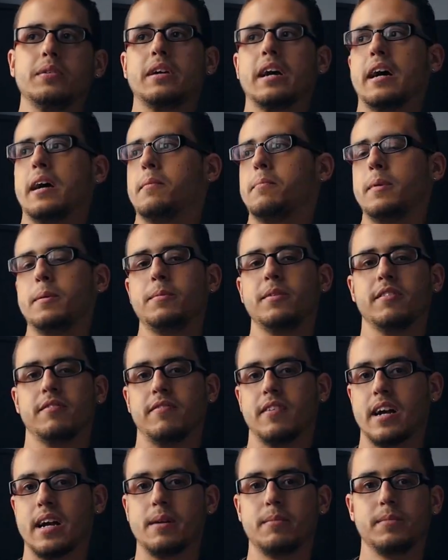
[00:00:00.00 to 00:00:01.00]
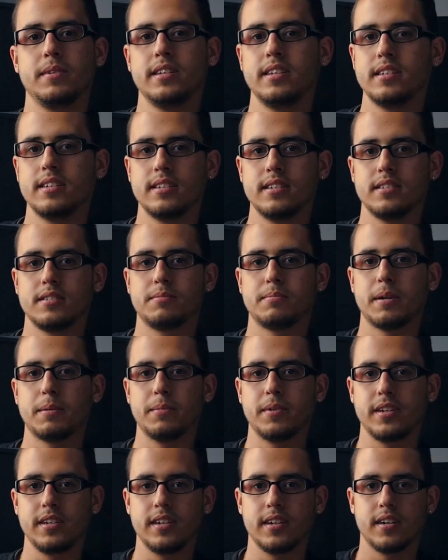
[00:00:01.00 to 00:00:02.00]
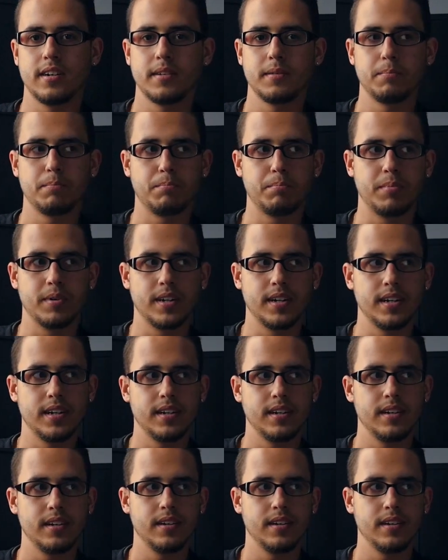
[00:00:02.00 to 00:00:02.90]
got maybe a family to spend money on, but